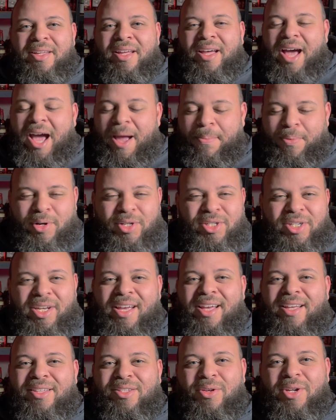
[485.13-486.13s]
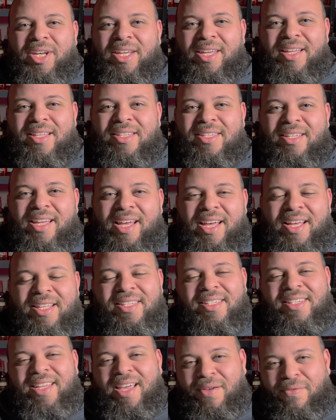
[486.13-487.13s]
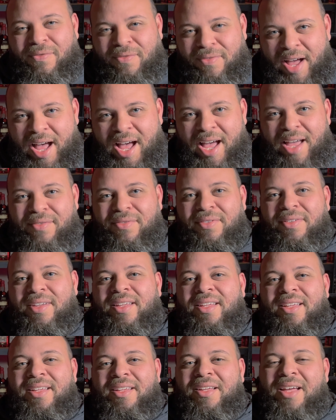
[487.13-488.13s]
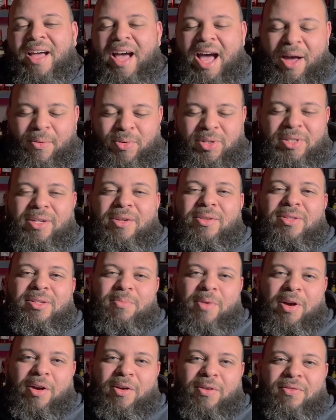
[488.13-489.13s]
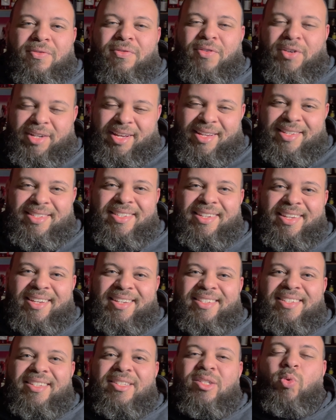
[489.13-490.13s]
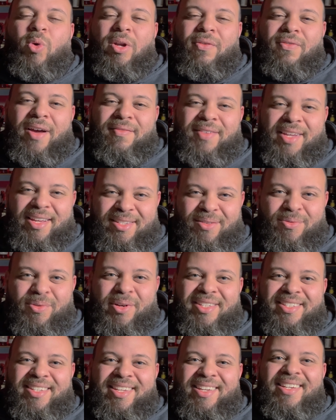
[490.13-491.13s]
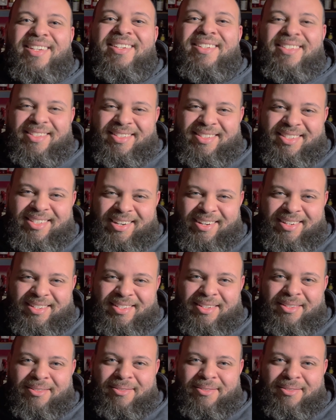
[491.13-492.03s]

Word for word: I appreciate you tuning in today to day five. I will see you tomorrow for day six 25 days of whiskey. Cheers.